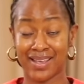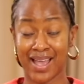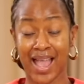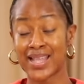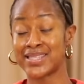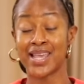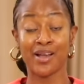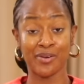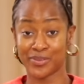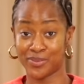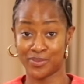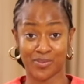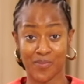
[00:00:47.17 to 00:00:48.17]
I tell
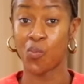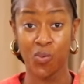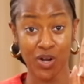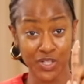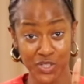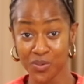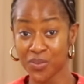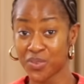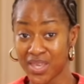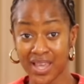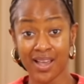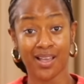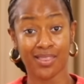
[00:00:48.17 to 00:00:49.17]
you, what you
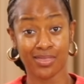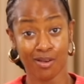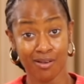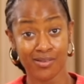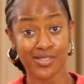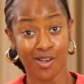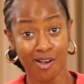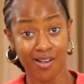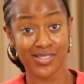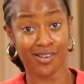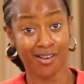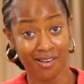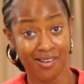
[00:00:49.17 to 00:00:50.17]
think turns us
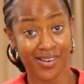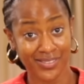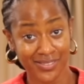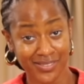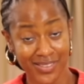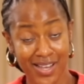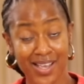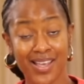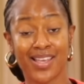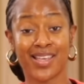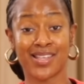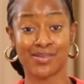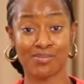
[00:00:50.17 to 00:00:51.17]
on
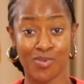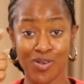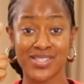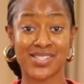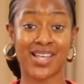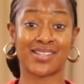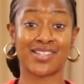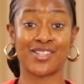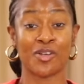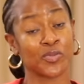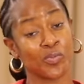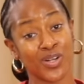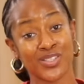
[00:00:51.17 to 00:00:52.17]
is most certainly
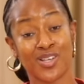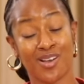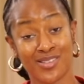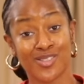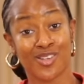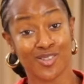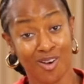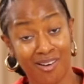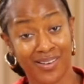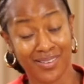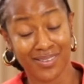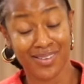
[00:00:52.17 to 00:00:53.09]
not what turns us on.